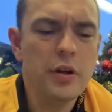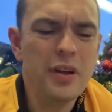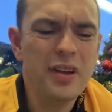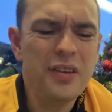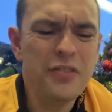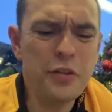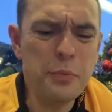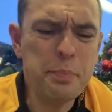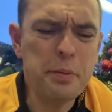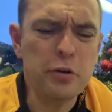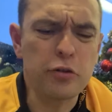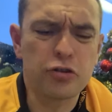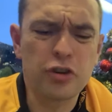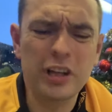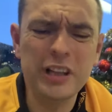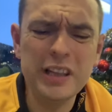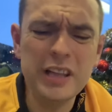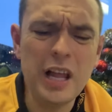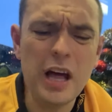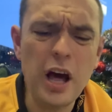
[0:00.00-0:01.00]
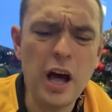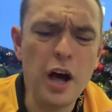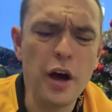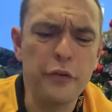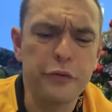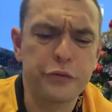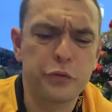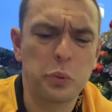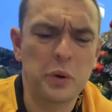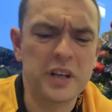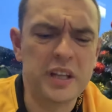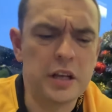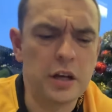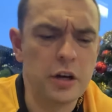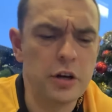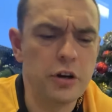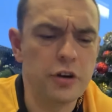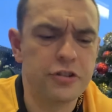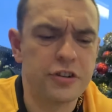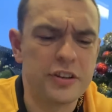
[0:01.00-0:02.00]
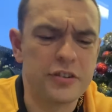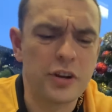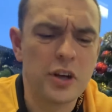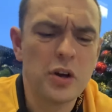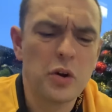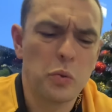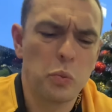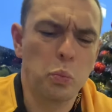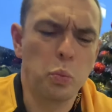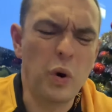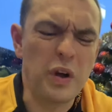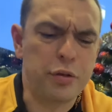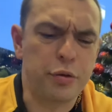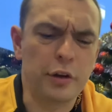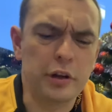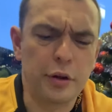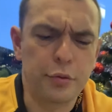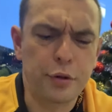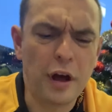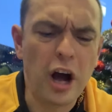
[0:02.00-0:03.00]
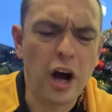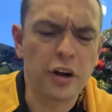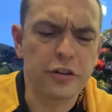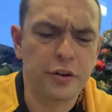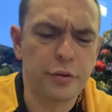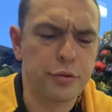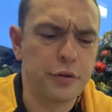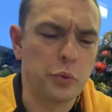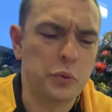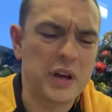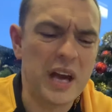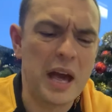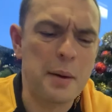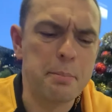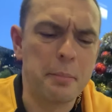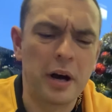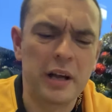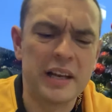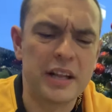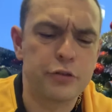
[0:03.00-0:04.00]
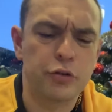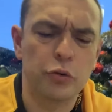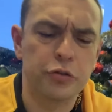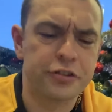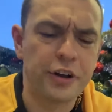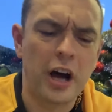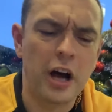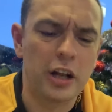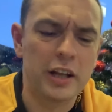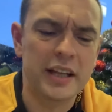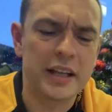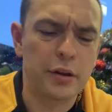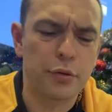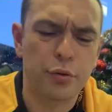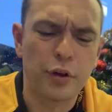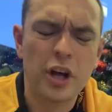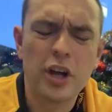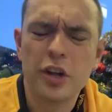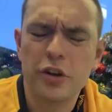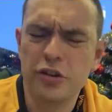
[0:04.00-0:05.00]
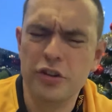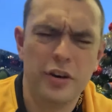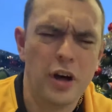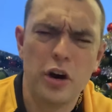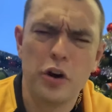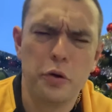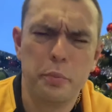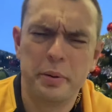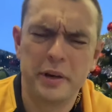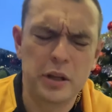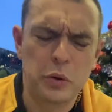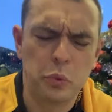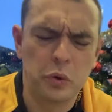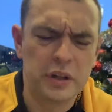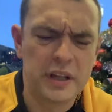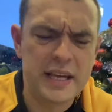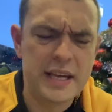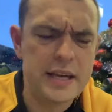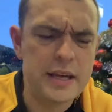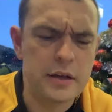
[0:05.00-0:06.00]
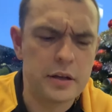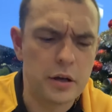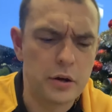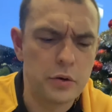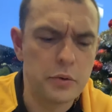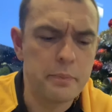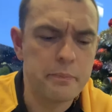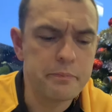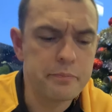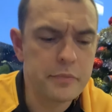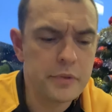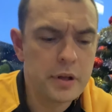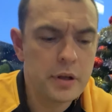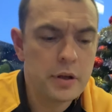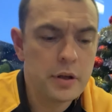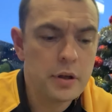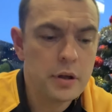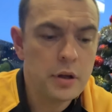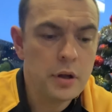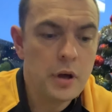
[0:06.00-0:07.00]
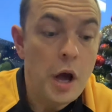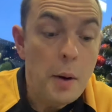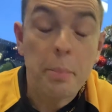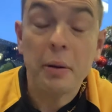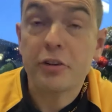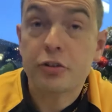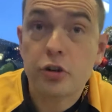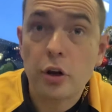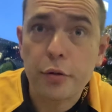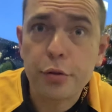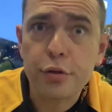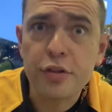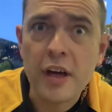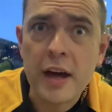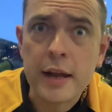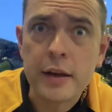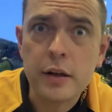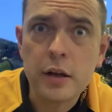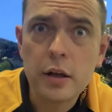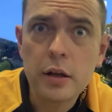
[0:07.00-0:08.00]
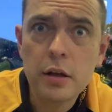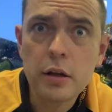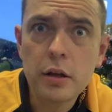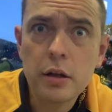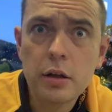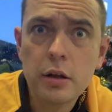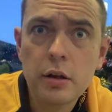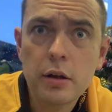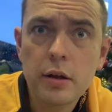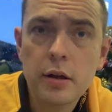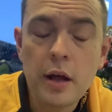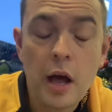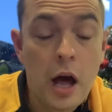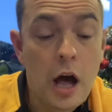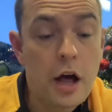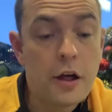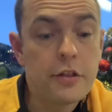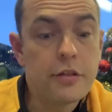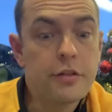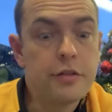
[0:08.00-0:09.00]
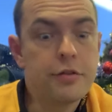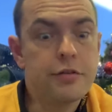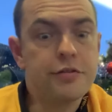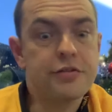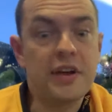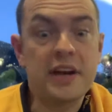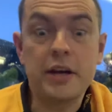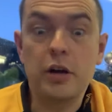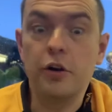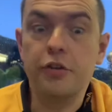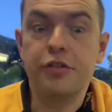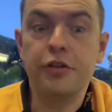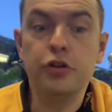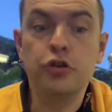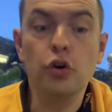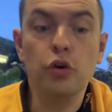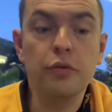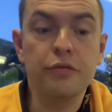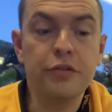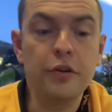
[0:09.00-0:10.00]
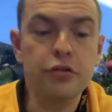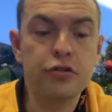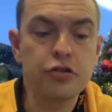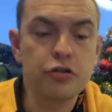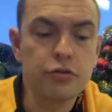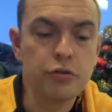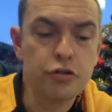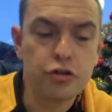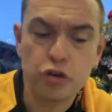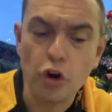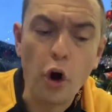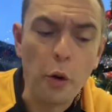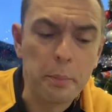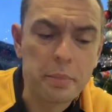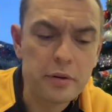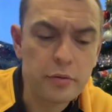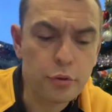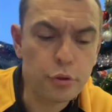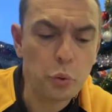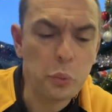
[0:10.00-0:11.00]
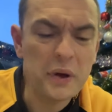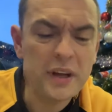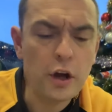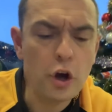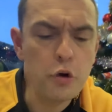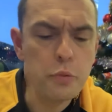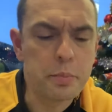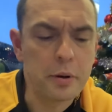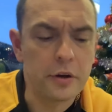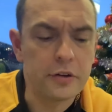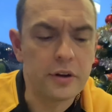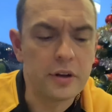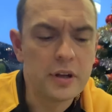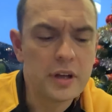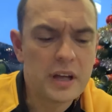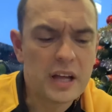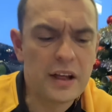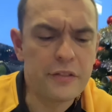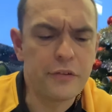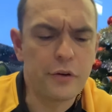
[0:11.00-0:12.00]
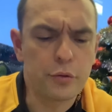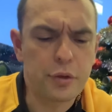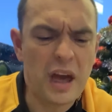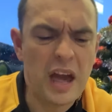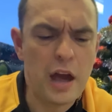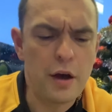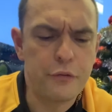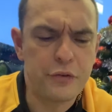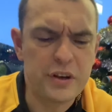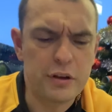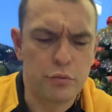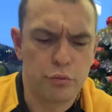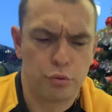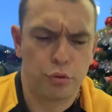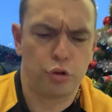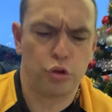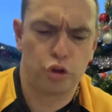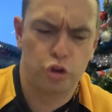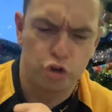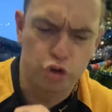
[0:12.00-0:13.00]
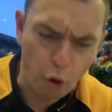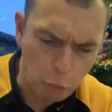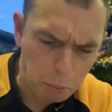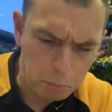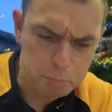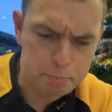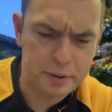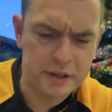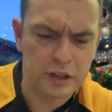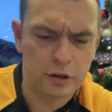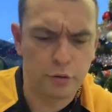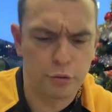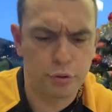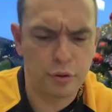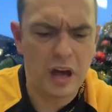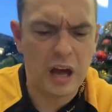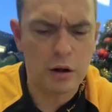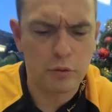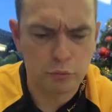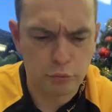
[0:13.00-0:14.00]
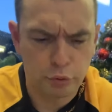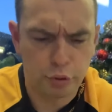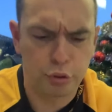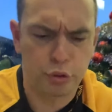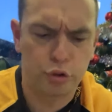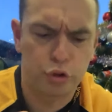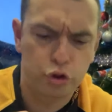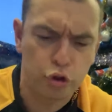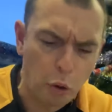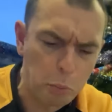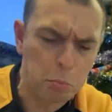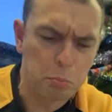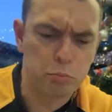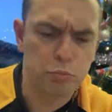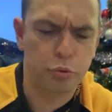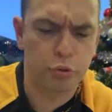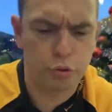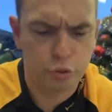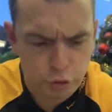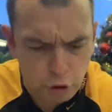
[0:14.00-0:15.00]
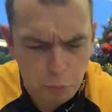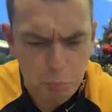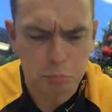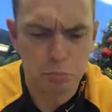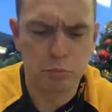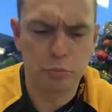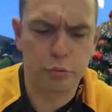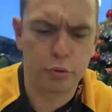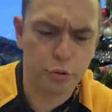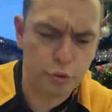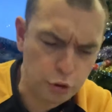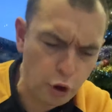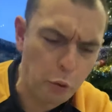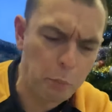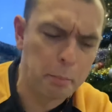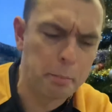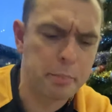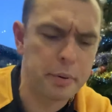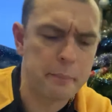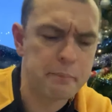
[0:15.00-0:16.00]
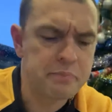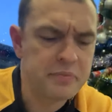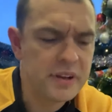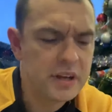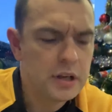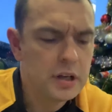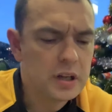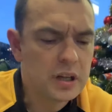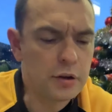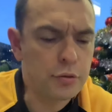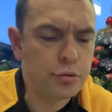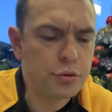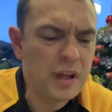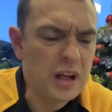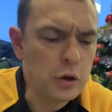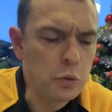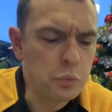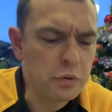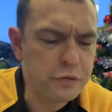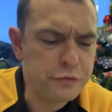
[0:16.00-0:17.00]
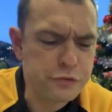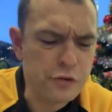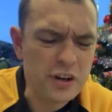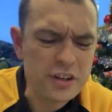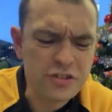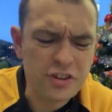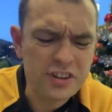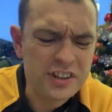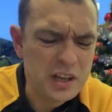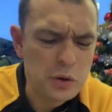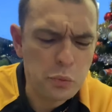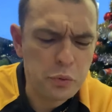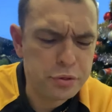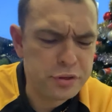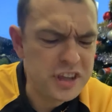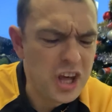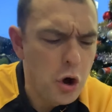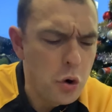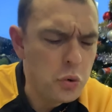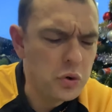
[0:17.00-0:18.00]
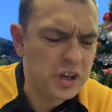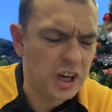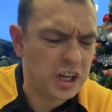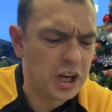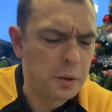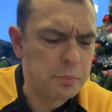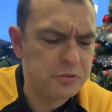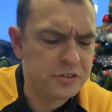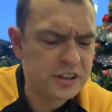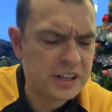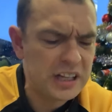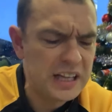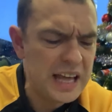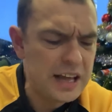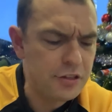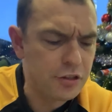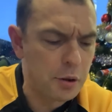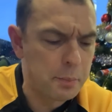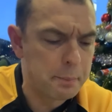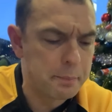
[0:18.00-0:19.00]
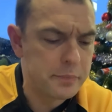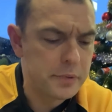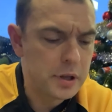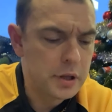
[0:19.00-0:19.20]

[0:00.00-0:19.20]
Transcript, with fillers: The butcher laughed when he heard it. Whistle as hard as you can, my little darlings. Nobody will hear you. But just then, they heard the door of the shop swing open and there was a heavy stomping sound. Stomp, stomp, stomp. Estelle was frightened it was the ogre come to collect them.